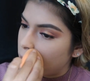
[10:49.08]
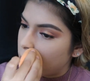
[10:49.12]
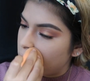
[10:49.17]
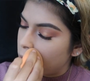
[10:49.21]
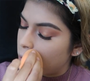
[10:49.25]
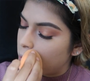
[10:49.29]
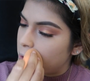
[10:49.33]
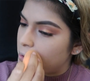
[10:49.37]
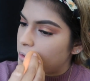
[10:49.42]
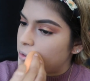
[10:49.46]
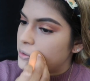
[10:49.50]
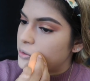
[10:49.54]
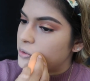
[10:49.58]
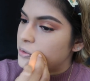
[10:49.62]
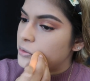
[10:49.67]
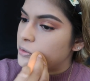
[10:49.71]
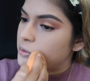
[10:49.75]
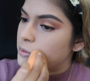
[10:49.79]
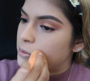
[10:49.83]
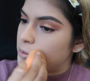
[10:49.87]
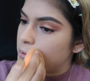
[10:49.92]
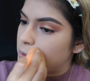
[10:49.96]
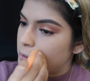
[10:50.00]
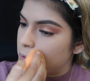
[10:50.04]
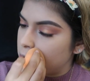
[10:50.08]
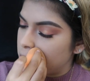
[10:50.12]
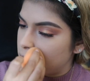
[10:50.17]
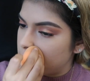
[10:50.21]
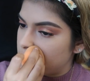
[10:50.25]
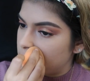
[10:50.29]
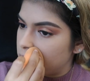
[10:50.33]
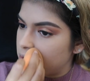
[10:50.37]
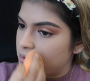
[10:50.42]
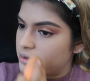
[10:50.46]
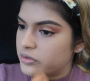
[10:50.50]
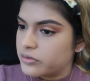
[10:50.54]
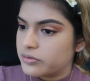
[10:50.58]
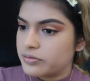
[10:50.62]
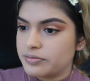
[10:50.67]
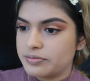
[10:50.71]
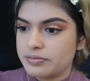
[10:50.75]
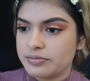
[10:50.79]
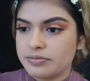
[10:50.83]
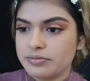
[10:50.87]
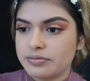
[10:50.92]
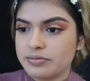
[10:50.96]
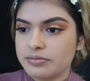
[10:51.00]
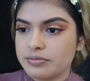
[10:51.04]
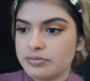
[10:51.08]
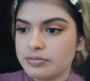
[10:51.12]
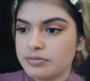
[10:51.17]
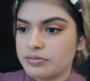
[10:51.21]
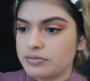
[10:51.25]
(no one is talking)